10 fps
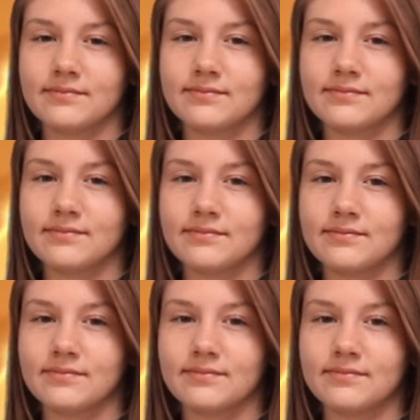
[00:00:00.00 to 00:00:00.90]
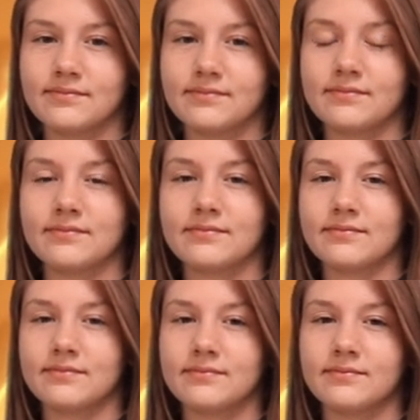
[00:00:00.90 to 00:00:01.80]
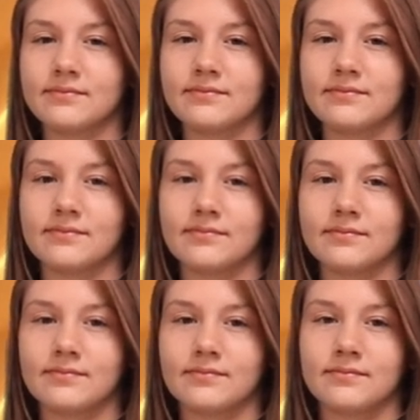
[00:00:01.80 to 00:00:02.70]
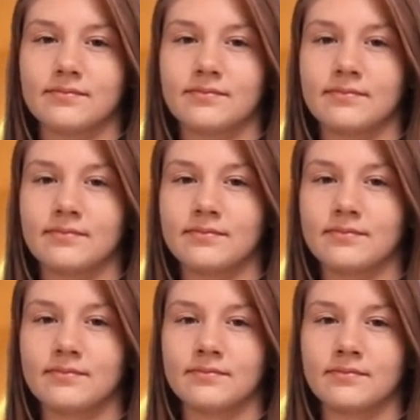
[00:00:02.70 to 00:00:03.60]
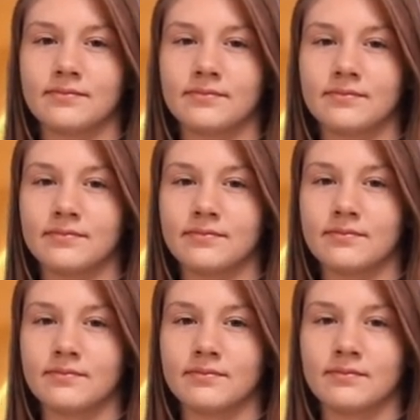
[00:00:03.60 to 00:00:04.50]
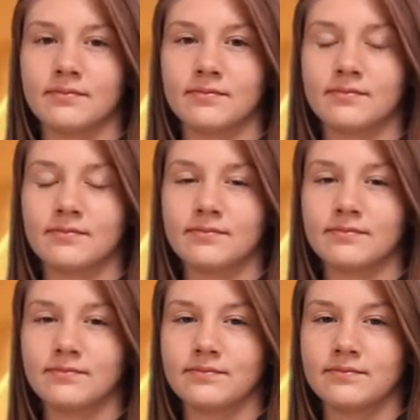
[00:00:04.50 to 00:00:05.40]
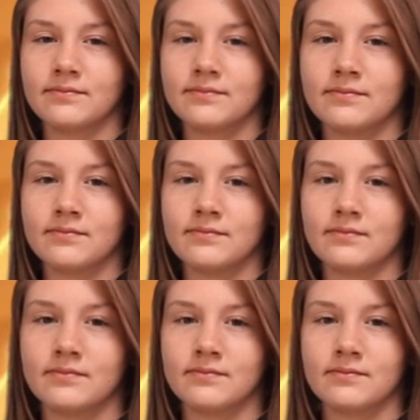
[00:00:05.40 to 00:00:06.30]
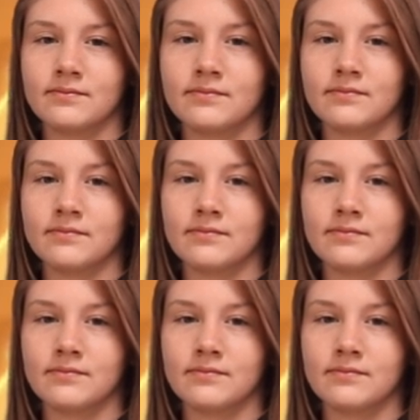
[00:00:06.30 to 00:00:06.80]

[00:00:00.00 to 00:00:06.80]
This person isn't speaking.